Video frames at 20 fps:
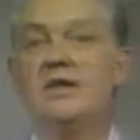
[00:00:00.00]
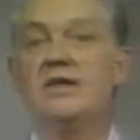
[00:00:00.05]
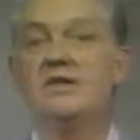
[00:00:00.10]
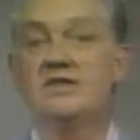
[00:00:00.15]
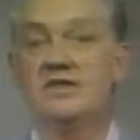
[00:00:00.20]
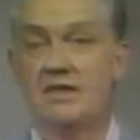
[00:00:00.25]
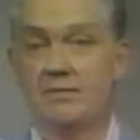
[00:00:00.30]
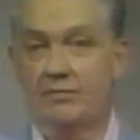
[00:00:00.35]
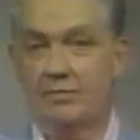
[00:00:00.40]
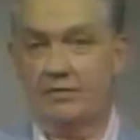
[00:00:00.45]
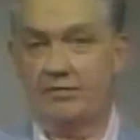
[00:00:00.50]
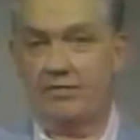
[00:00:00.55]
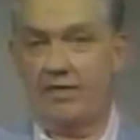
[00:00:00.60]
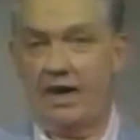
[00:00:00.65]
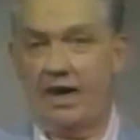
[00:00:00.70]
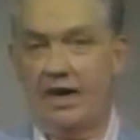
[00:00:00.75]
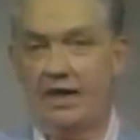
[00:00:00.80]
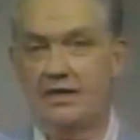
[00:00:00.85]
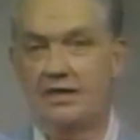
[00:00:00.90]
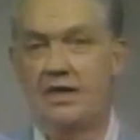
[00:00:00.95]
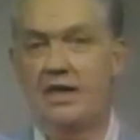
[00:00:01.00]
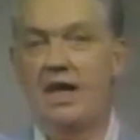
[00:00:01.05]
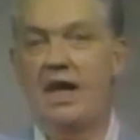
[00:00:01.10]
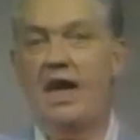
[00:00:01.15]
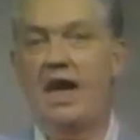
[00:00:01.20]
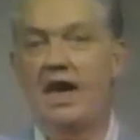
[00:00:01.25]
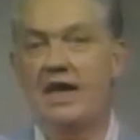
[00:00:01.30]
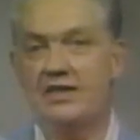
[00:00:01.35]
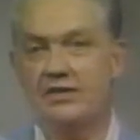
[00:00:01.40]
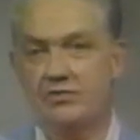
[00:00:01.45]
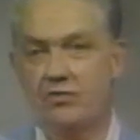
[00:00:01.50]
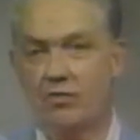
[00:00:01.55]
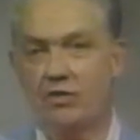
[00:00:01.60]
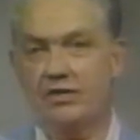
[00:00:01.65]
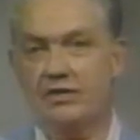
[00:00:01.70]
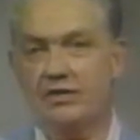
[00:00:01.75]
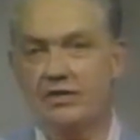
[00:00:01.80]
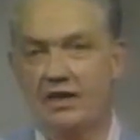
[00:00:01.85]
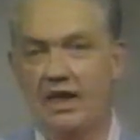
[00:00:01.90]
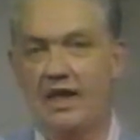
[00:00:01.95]
Simplified, a
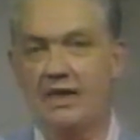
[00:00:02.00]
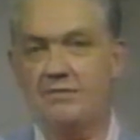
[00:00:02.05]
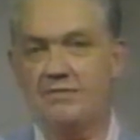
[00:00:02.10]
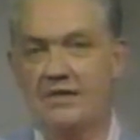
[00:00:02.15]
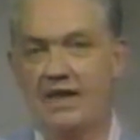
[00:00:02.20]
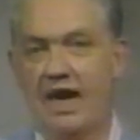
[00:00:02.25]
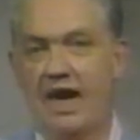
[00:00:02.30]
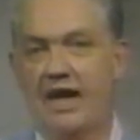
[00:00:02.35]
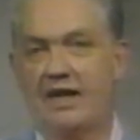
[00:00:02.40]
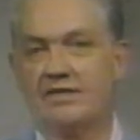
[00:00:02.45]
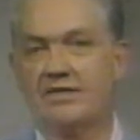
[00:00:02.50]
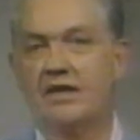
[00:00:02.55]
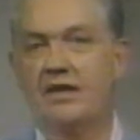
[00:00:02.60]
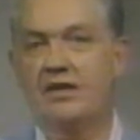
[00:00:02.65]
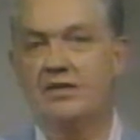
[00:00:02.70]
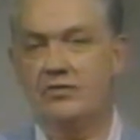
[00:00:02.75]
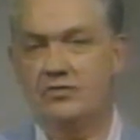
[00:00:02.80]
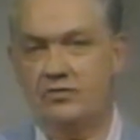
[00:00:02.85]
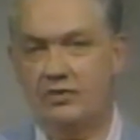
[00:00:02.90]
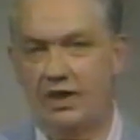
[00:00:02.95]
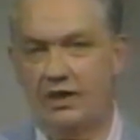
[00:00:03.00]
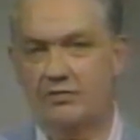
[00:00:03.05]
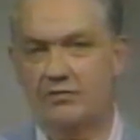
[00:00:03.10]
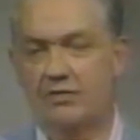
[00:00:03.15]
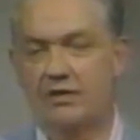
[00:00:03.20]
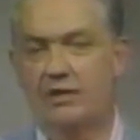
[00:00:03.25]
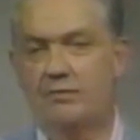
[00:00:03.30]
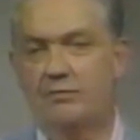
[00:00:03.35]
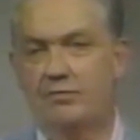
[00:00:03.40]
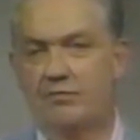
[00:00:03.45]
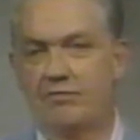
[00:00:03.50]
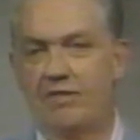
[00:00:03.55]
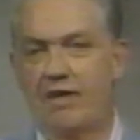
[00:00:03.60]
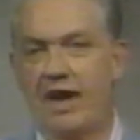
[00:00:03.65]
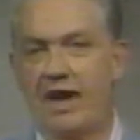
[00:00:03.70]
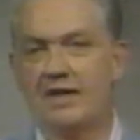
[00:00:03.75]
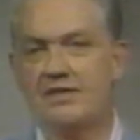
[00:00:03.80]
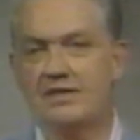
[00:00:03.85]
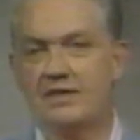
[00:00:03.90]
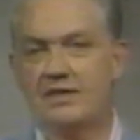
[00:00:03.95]
Tort Claims Act generally
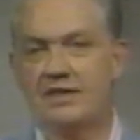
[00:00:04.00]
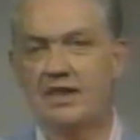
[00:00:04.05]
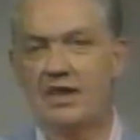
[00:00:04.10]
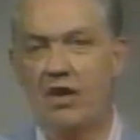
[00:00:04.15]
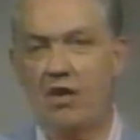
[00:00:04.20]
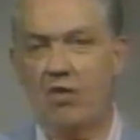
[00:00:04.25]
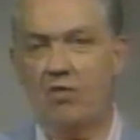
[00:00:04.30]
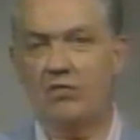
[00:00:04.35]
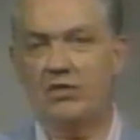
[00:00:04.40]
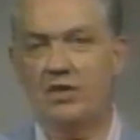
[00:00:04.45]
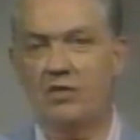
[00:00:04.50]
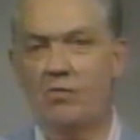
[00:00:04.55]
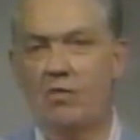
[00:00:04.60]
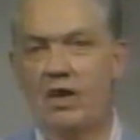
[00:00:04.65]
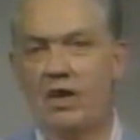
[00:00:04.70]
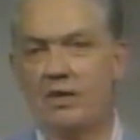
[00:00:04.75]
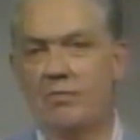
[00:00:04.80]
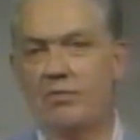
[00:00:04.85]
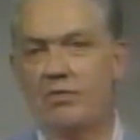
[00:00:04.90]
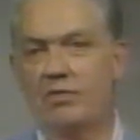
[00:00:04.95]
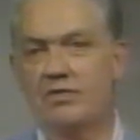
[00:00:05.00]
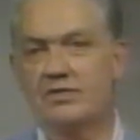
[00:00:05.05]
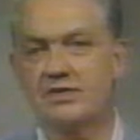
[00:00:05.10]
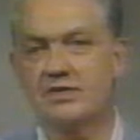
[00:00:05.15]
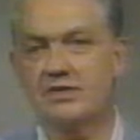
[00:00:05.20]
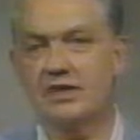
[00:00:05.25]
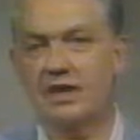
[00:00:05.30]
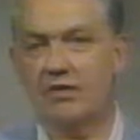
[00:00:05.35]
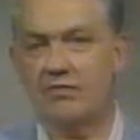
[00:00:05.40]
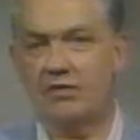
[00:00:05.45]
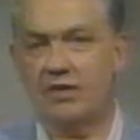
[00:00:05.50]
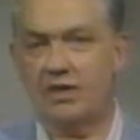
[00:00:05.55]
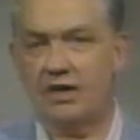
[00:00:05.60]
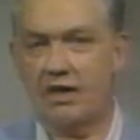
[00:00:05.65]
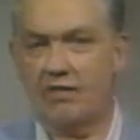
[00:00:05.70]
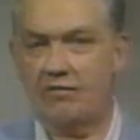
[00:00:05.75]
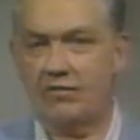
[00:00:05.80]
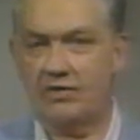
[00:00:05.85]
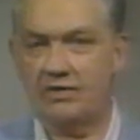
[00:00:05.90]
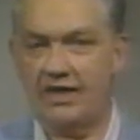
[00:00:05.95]
provides that the only way a person can
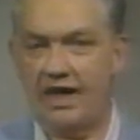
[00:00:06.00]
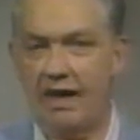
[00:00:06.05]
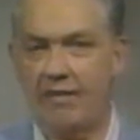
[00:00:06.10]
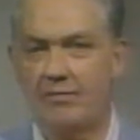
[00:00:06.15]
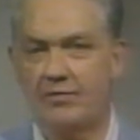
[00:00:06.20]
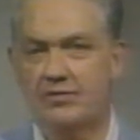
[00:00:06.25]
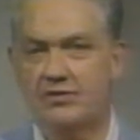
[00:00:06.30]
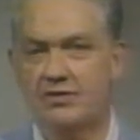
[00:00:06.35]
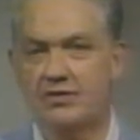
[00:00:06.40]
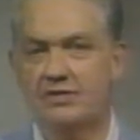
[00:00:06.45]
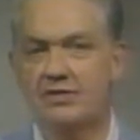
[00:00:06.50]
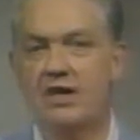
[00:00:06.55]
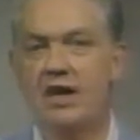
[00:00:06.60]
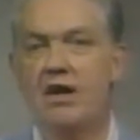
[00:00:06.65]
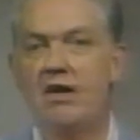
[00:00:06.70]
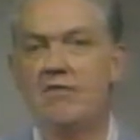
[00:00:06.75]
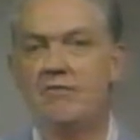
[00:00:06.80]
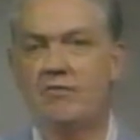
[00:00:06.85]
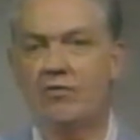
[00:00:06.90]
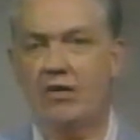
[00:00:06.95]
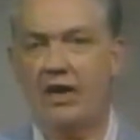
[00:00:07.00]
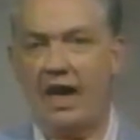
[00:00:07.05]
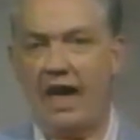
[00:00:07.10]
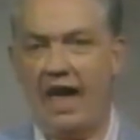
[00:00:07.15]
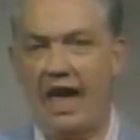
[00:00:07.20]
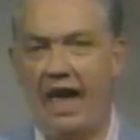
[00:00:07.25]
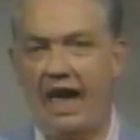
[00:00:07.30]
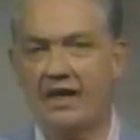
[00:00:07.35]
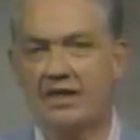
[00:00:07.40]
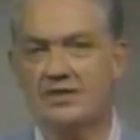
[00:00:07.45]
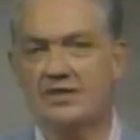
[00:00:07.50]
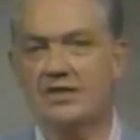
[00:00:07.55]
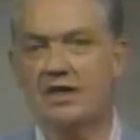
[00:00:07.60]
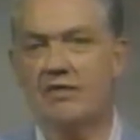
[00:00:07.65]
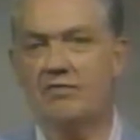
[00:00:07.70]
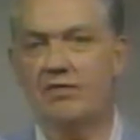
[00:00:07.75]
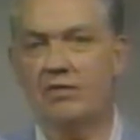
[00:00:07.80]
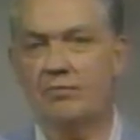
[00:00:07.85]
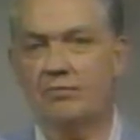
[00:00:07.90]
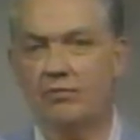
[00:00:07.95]
recover damages for acts
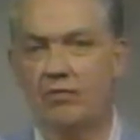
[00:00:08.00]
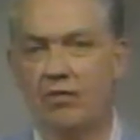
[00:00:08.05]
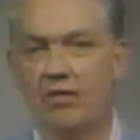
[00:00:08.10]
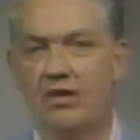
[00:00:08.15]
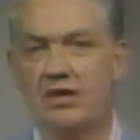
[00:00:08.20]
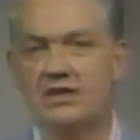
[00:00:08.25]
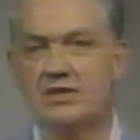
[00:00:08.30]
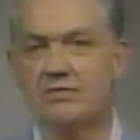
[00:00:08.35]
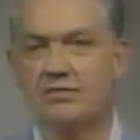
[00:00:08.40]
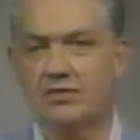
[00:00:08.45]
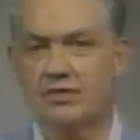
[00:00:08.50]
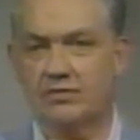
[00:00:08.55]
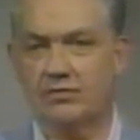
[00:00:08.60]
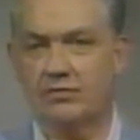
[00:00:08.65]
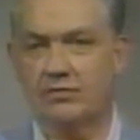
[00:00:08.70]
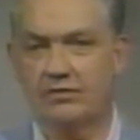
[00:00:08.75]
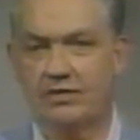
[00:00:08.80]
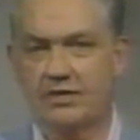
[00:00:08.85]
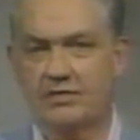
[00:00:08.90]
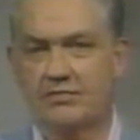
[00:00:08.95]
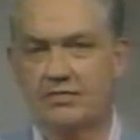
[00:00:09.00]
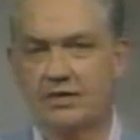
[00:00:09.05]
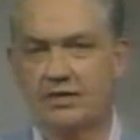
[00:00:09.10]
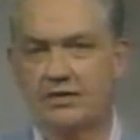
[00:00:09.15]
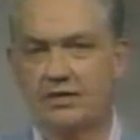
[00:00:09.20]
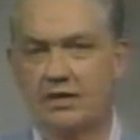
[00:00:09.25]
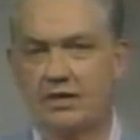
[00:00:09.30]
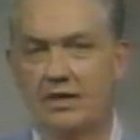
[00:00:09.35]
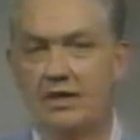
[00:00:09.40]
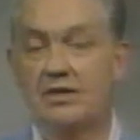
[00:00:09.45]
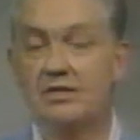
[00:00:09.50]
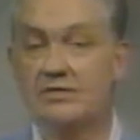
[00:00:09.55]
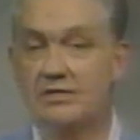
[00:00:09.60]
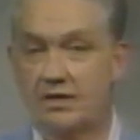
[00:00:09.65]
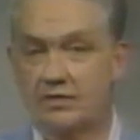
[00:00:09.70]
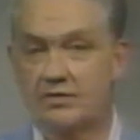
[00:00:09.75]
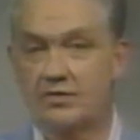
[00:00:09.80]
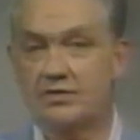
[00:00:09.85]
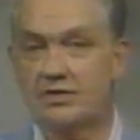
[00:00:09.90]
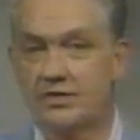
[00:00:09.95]
of employees of a school district,
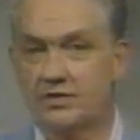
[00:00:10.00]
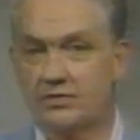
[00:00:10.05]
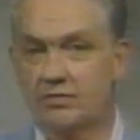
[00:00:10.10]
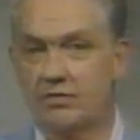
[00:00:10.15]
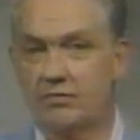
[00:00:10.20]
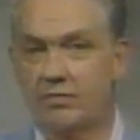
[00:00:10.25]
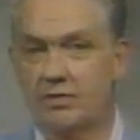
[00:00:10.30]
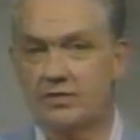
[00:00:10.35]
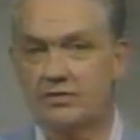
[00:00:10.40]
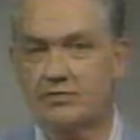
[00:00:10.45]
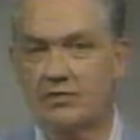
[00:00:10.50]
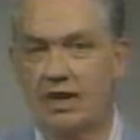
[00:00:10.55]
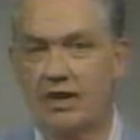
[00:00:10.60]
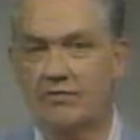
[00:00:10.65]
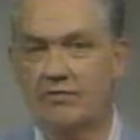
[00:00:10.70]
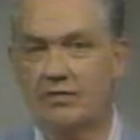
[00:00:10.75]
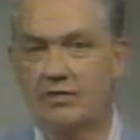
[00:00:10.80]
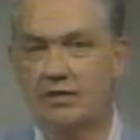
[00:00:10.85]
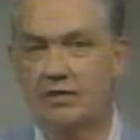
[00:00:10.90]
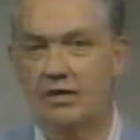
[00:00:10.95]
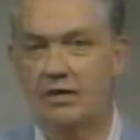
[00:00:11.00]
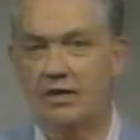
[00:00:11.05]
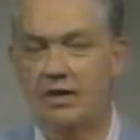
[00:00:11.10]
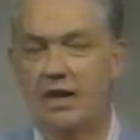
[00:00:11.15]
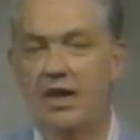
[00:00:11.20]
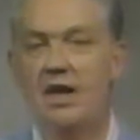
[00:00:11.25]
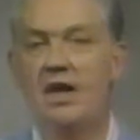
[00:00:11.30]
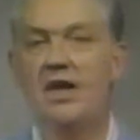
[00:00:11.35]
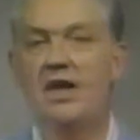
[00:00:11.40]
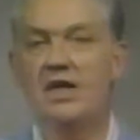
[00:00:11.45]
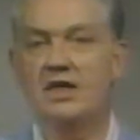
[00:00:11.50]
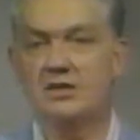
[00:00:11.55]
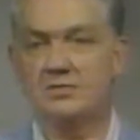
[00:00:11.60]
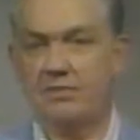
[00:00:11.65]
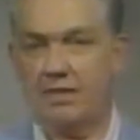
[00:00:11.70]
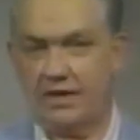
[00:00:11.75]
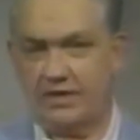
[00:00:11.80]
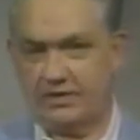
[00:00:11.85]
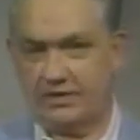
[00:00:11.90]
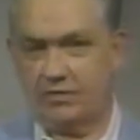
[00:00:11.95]
such as a school bus driver, is
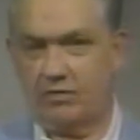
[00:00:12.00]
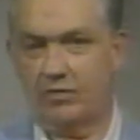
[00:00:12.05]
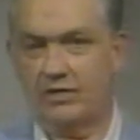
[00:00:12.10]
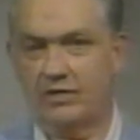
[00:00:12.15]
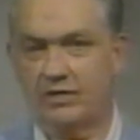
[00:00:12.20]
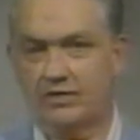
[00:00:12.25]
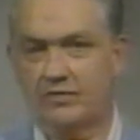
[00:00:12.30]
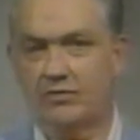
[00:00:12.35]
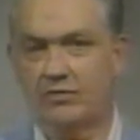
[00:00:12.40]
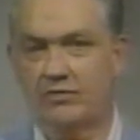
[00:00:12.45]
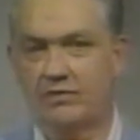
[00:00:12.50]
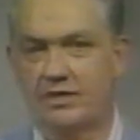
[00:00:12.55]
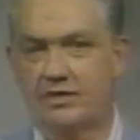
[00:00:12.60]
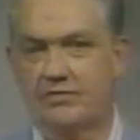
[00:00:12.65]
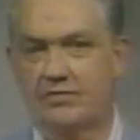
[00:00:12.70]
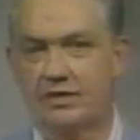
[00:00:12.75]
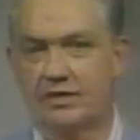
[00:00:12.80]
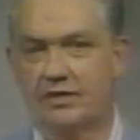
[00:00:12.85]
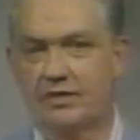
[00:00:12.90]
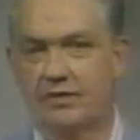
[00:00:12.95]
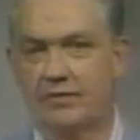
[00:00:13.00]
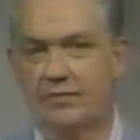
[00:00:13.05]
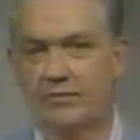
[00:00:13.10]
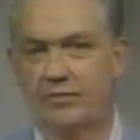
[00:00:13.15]
by suing the school district.